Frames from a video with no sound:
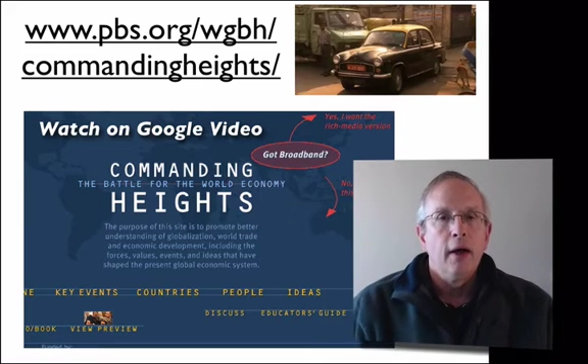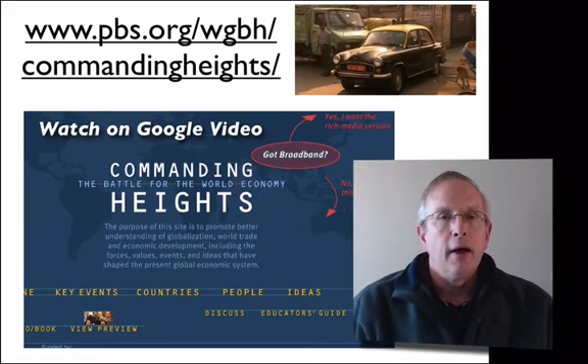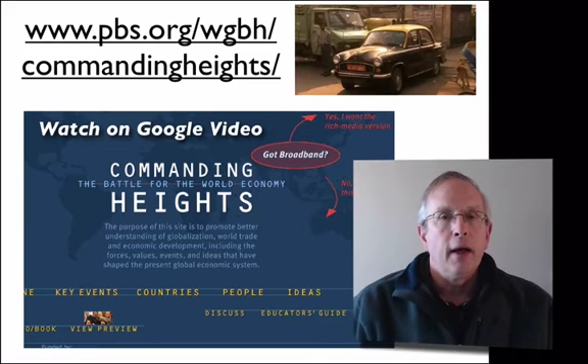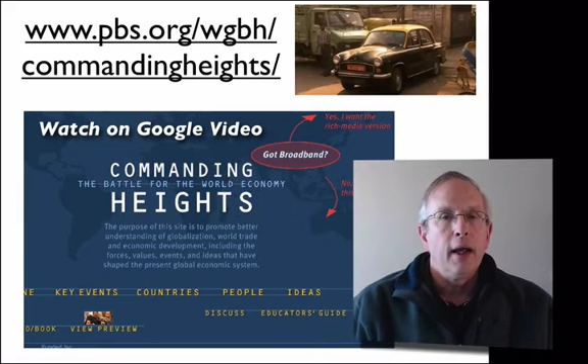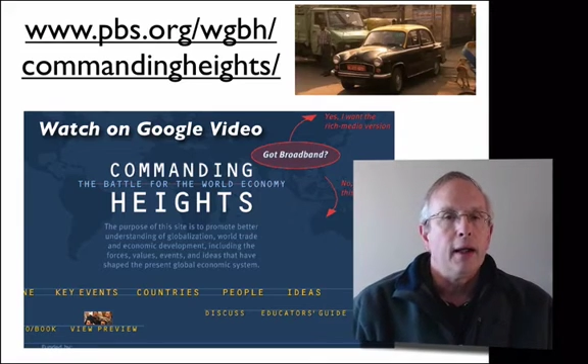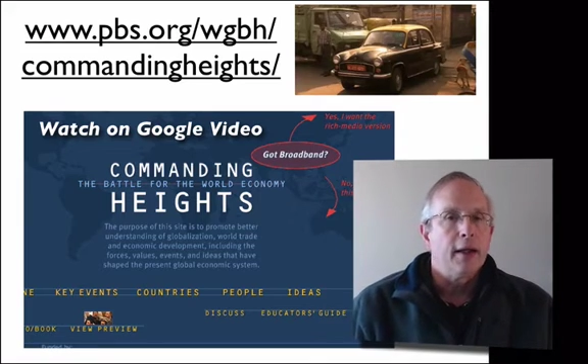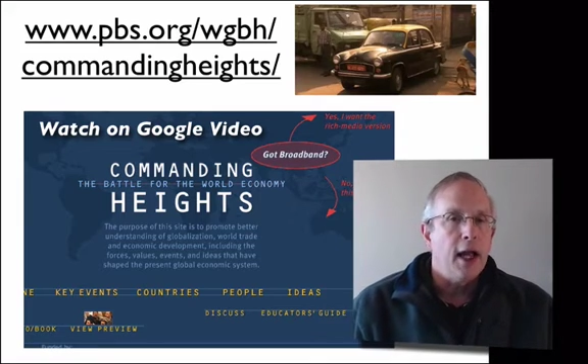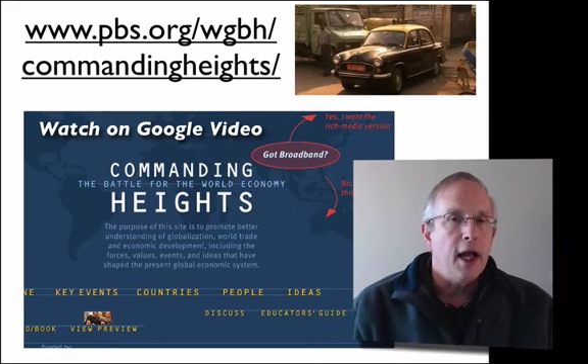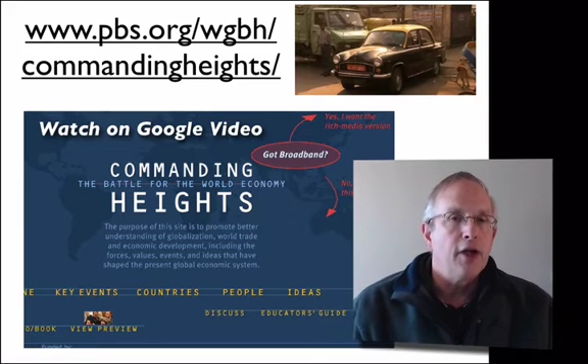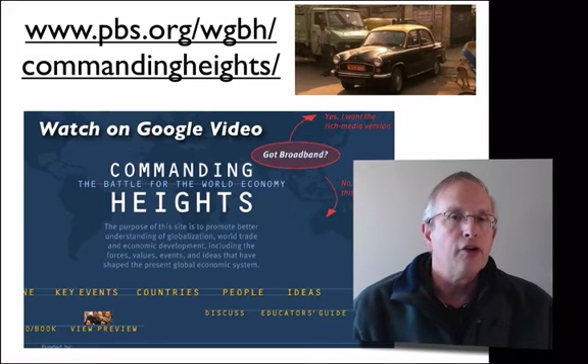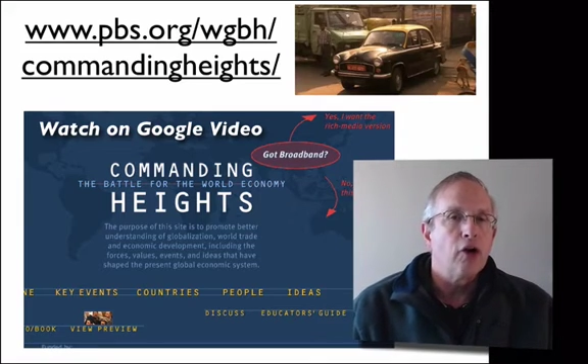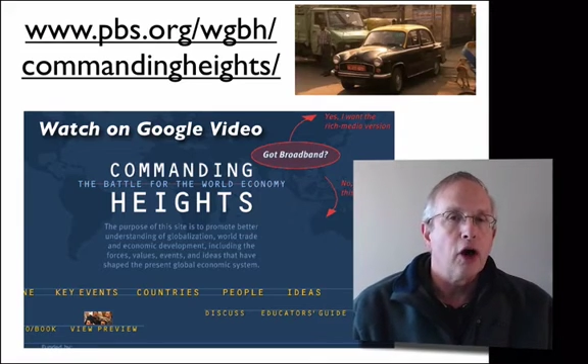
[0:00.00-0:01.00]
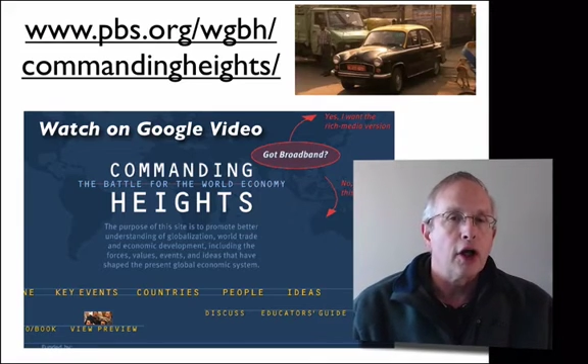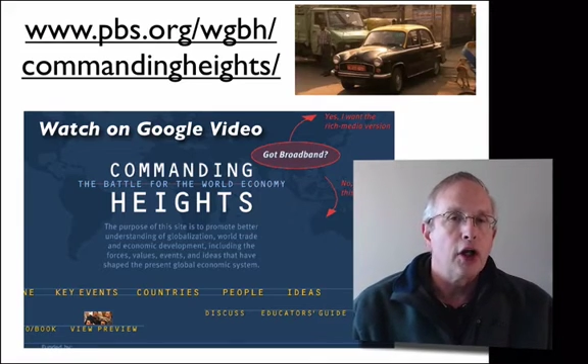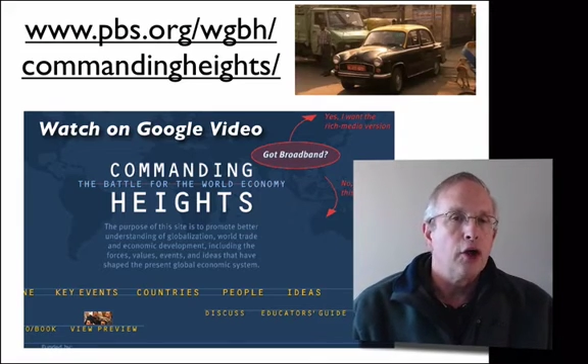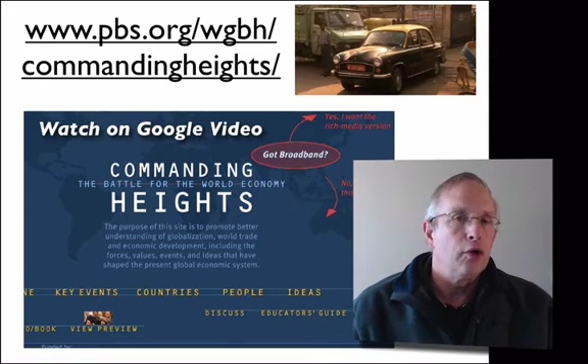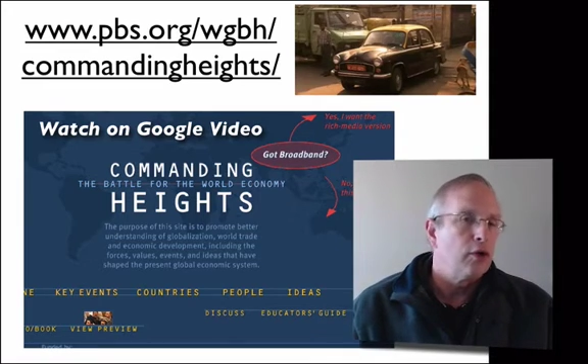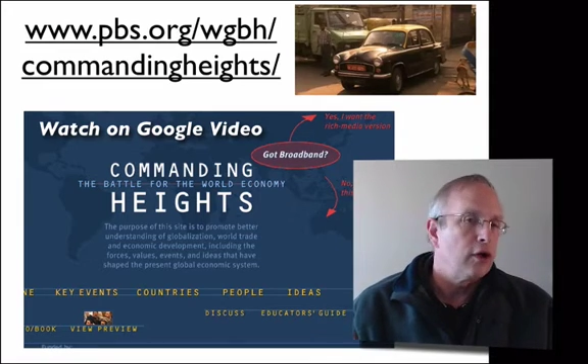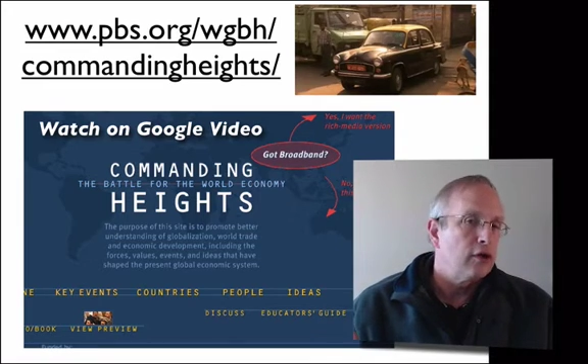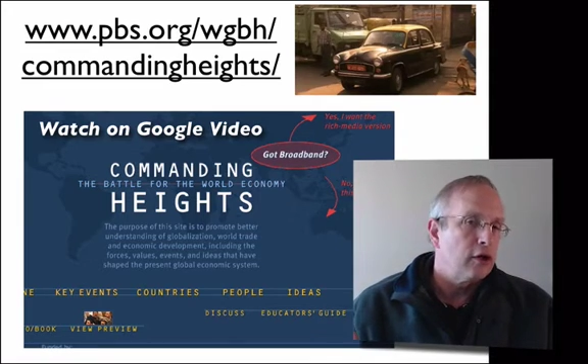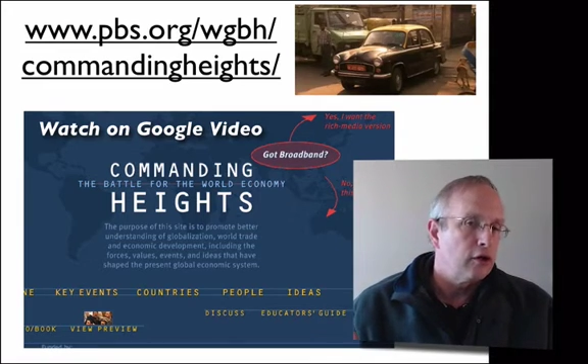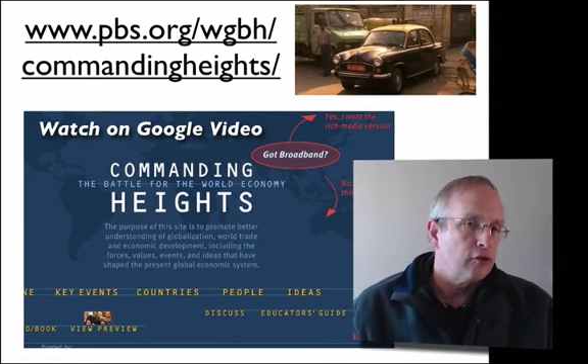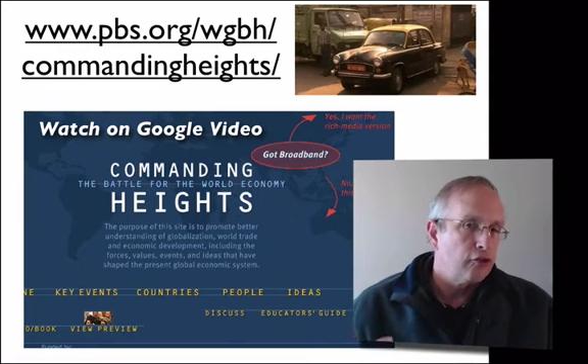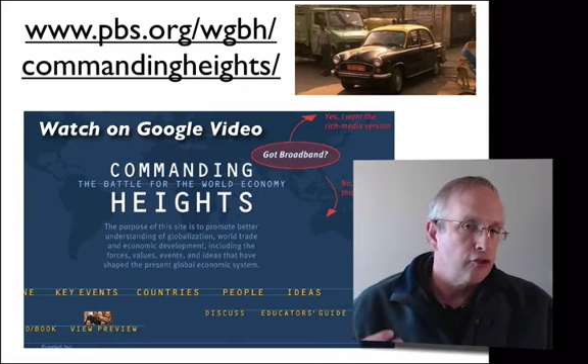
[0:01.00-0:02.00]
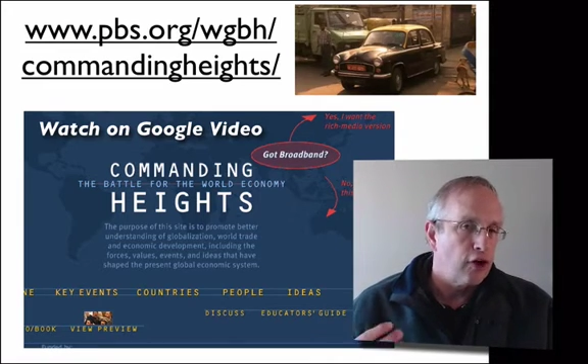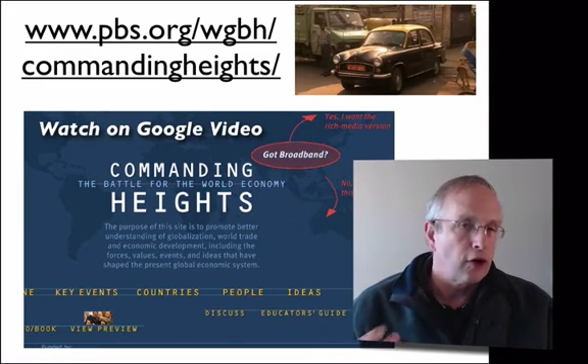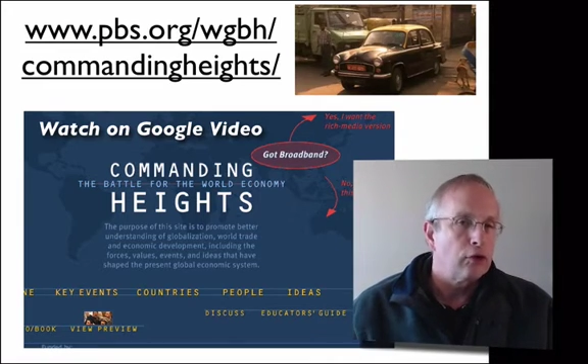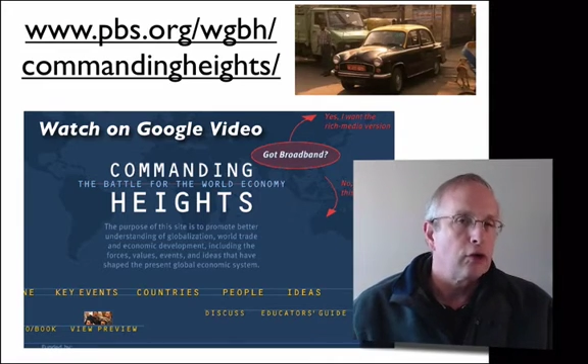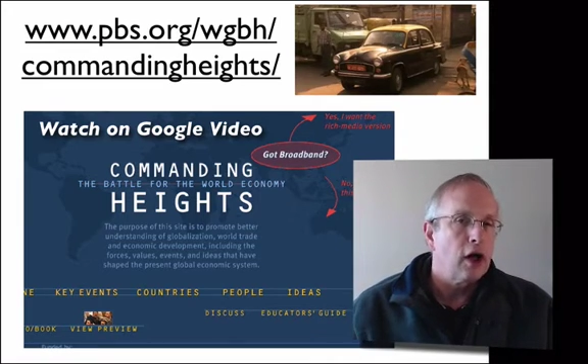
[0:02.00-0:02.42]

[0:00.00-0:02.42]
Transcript: And Keynes argued that the federal